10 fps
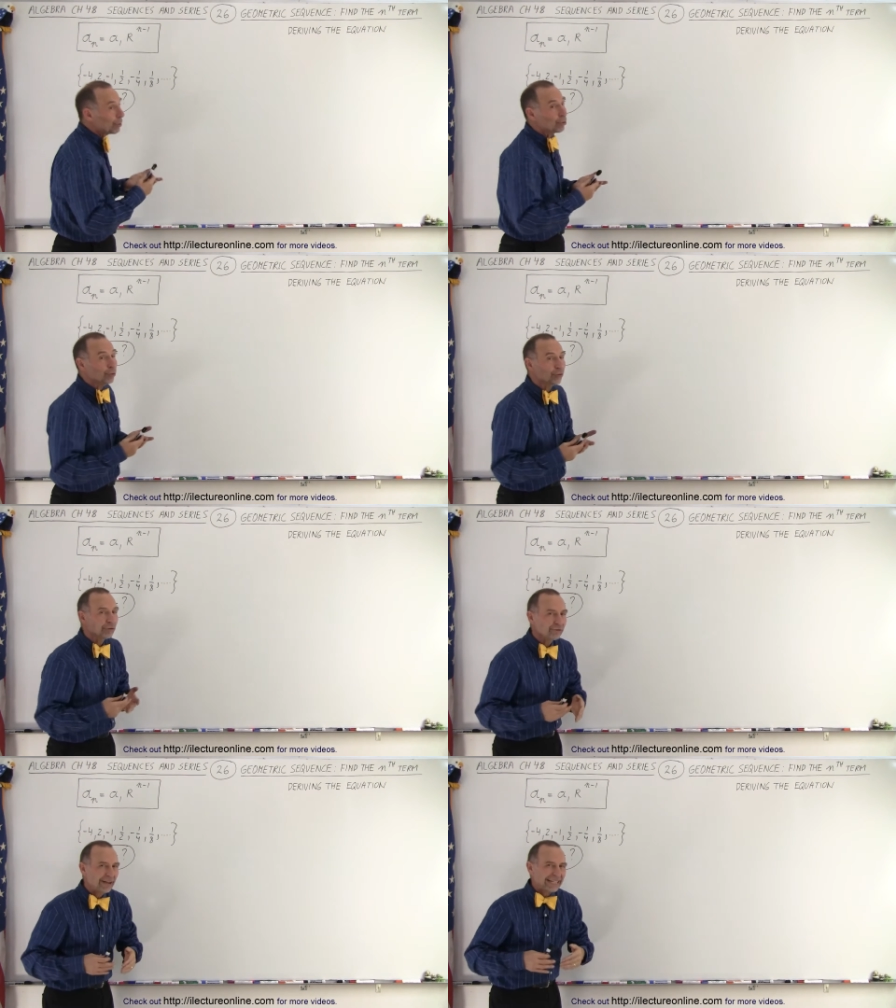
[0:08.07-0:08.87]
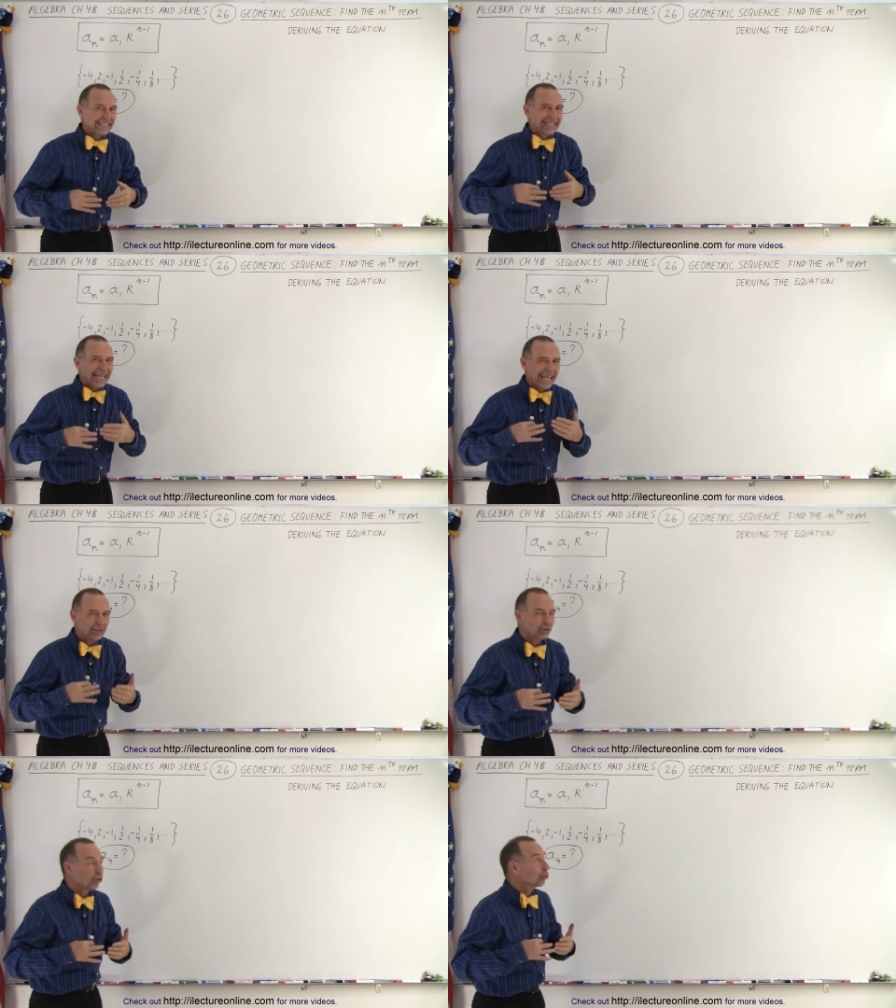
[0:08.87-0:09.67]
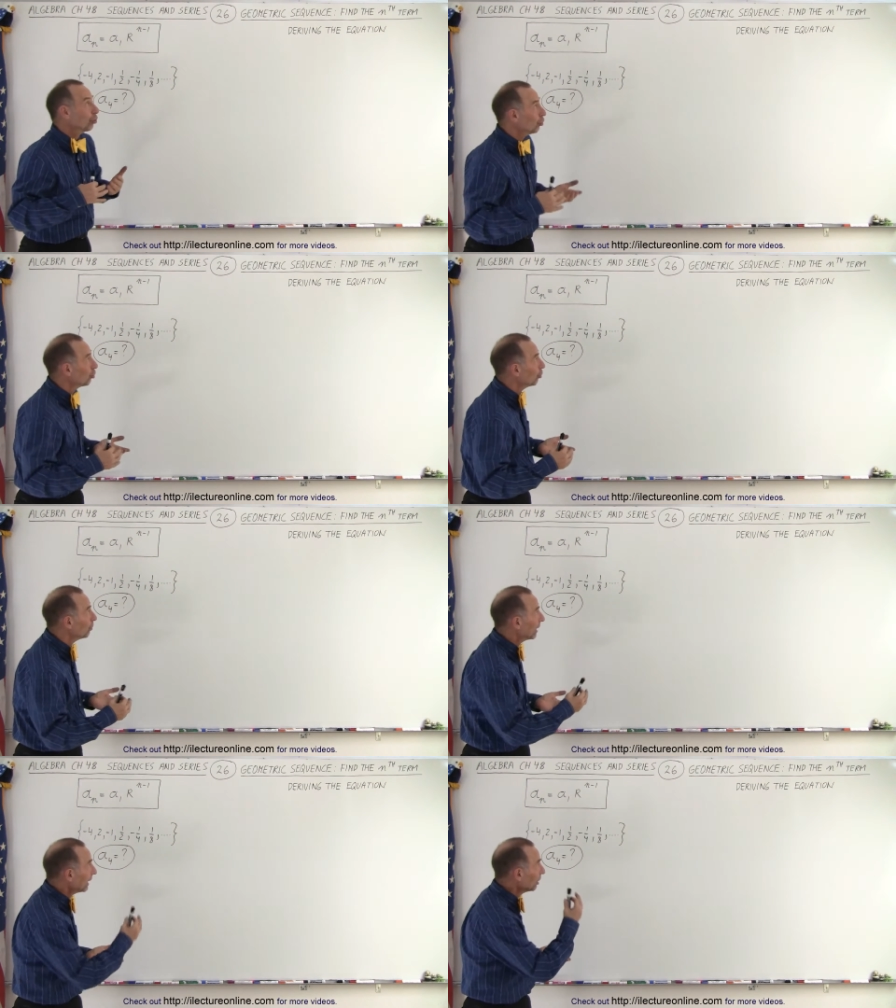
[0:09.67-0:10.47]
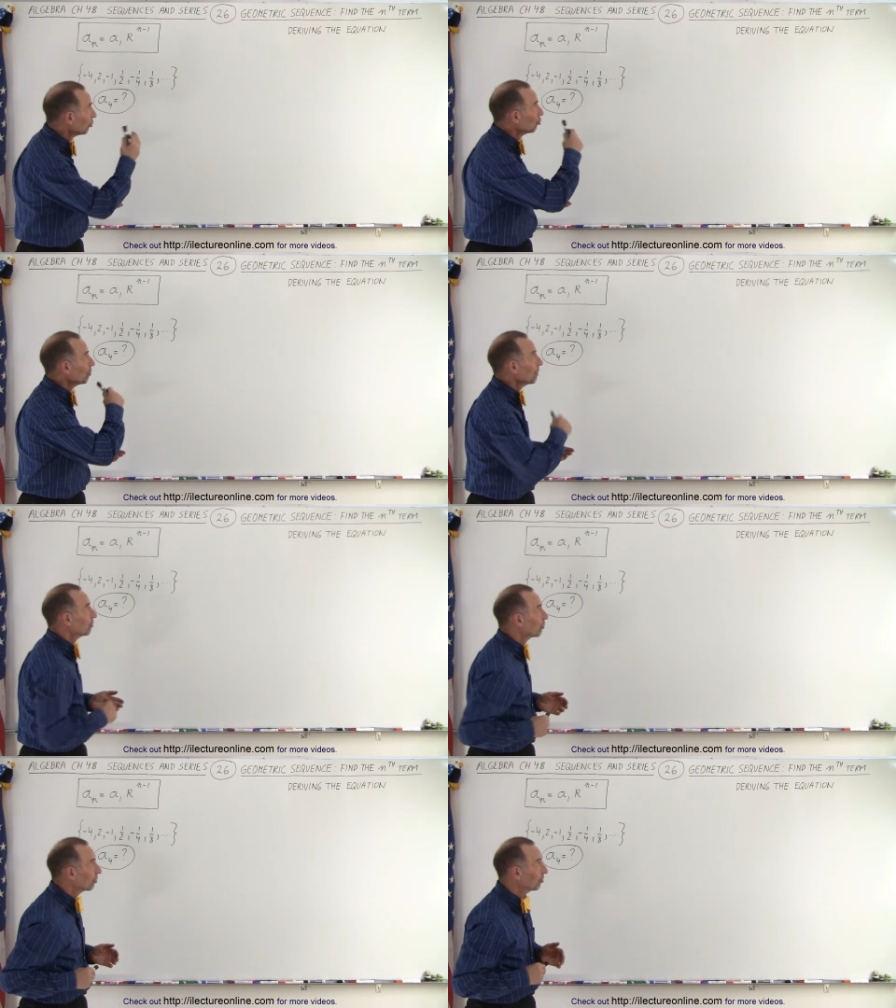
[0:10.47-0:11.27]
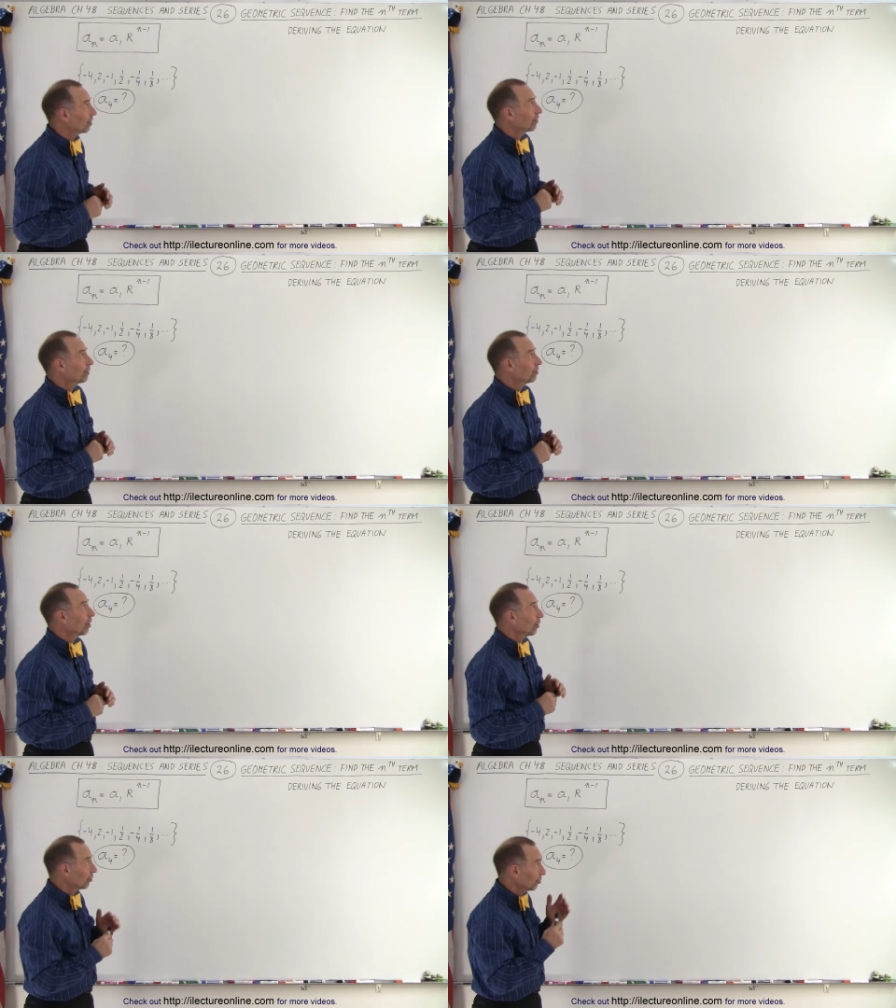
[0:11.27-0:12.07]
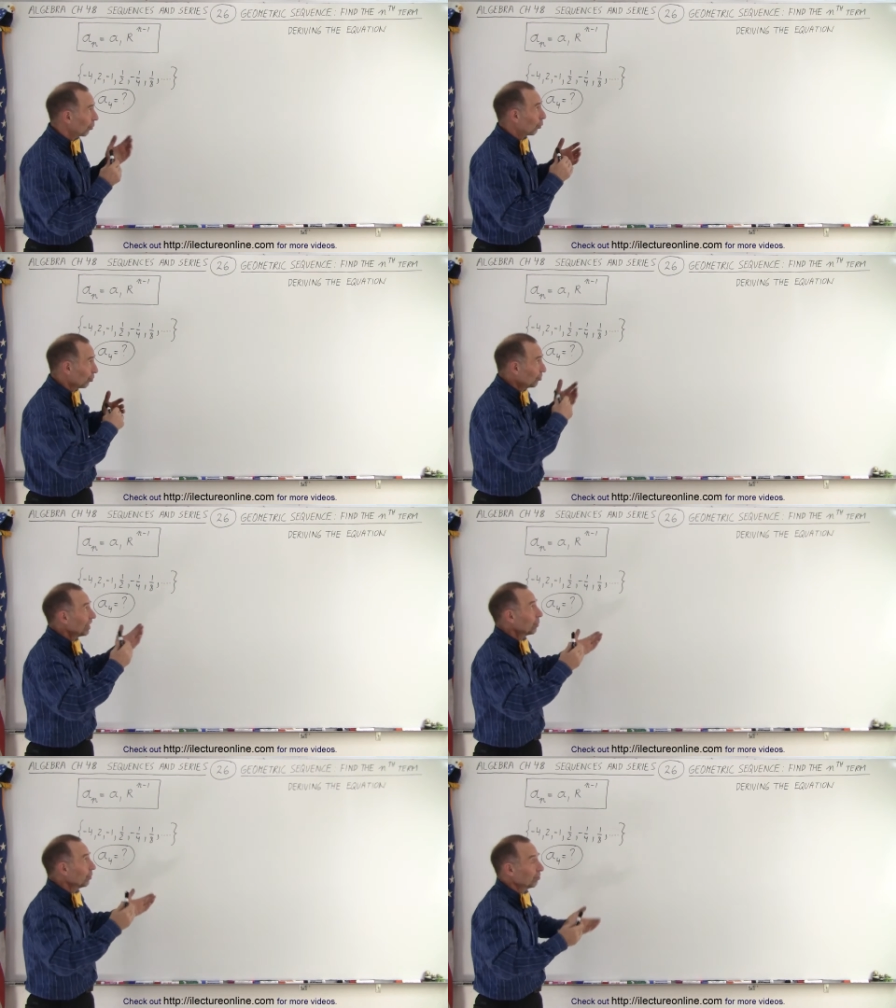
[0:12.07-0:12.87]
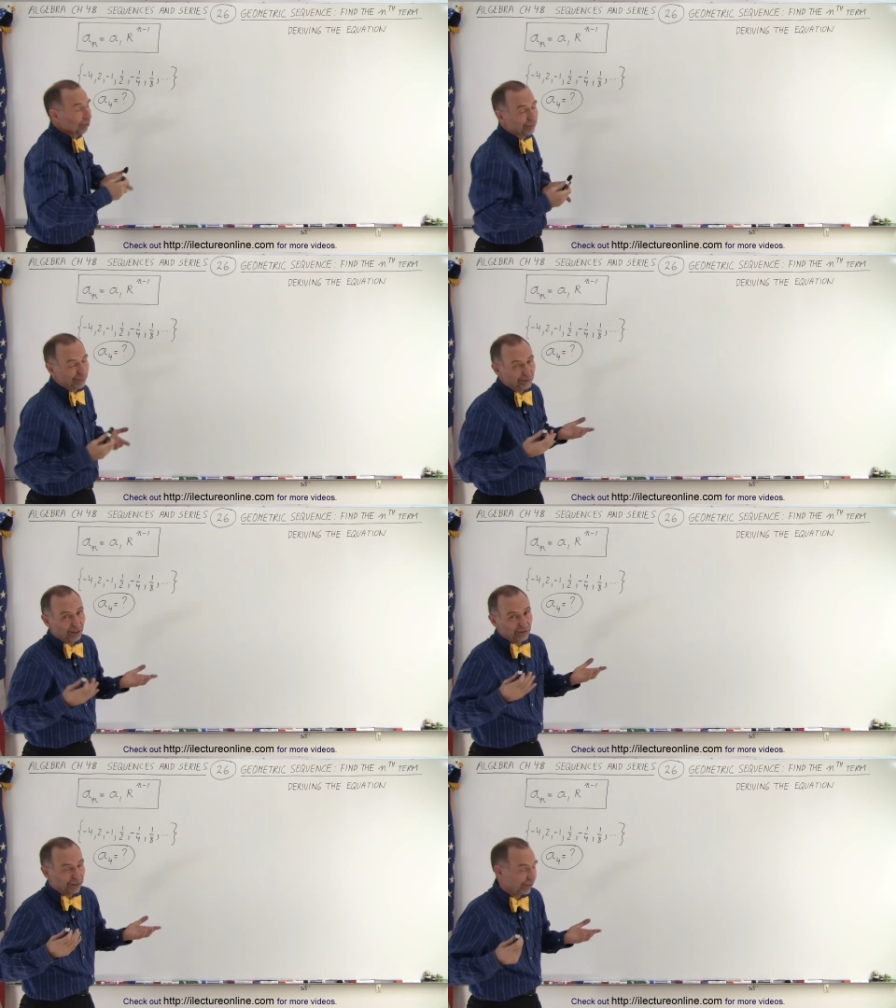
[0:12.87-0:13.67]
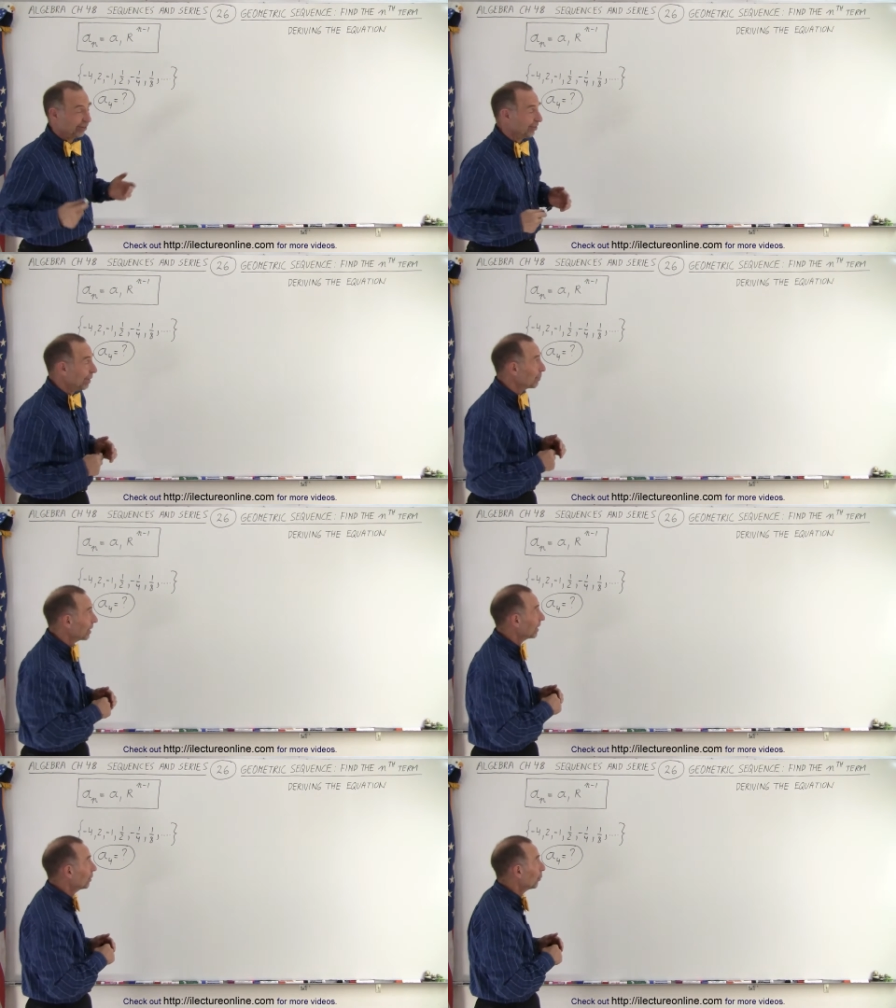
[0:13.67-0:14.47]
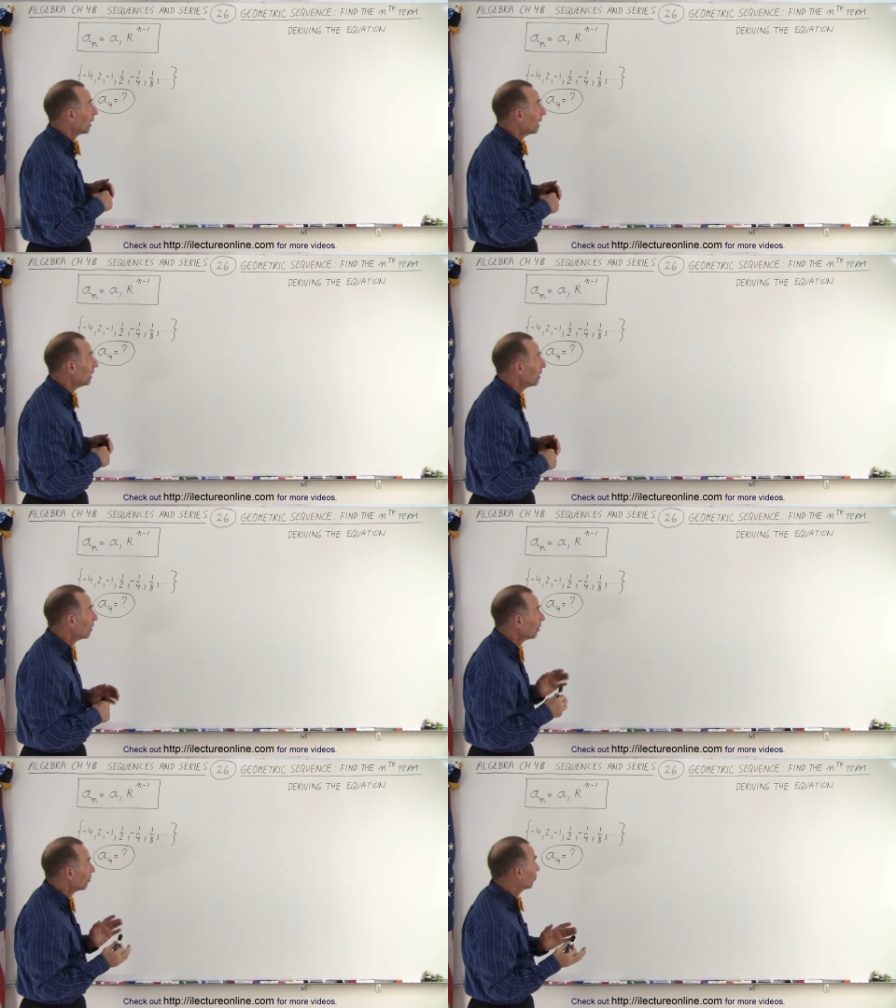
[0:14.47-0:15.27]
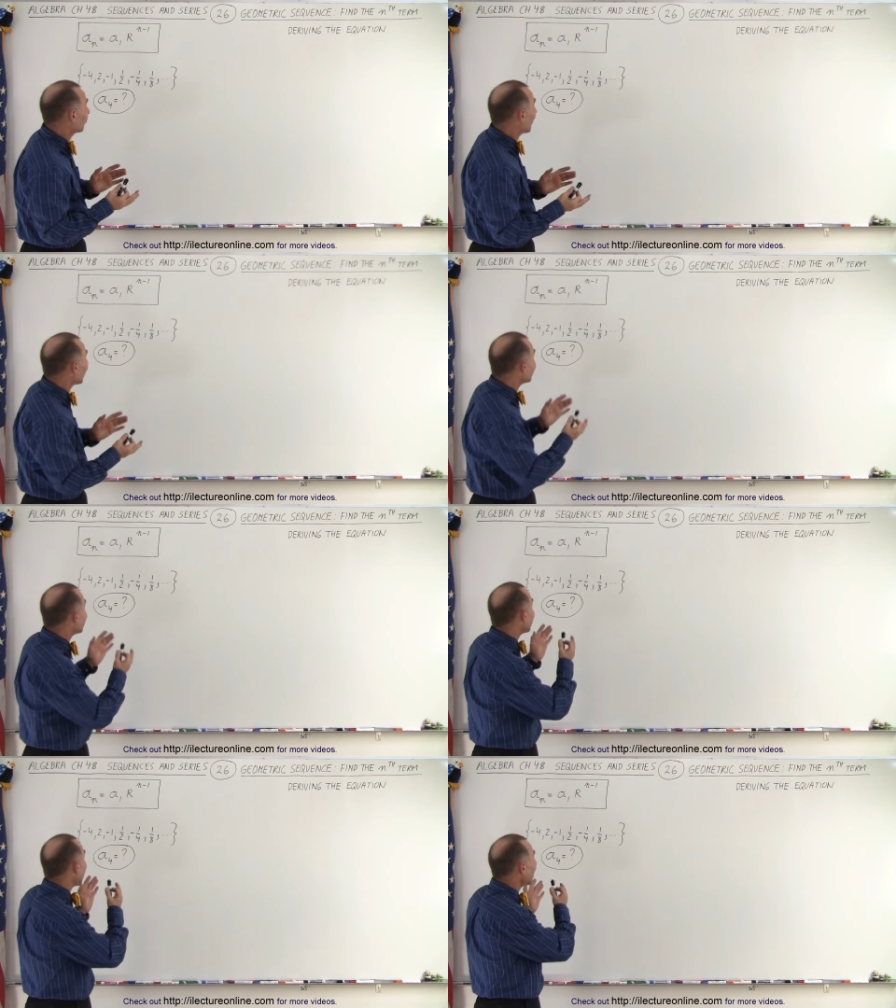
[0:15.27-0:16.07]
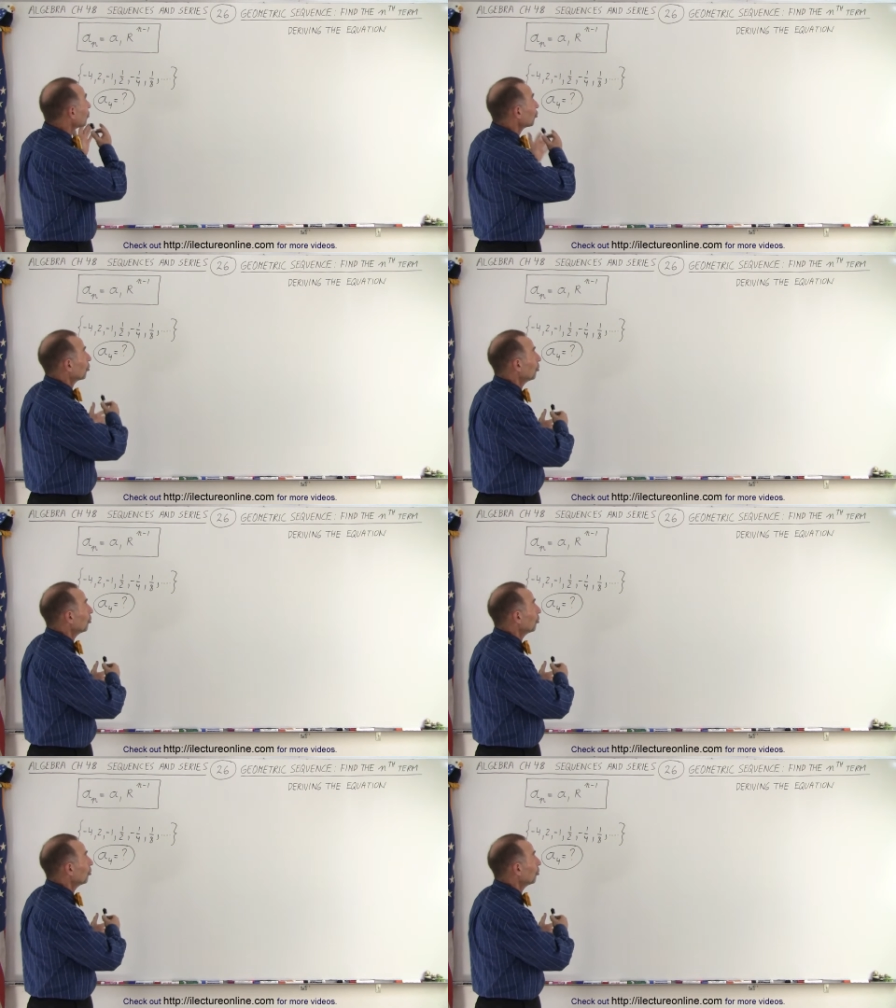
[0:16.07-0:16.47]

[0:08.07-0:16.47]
that we use to find the n term in a geometric series uh, or sequence. Essentially it's the same thing in a way, is to find the n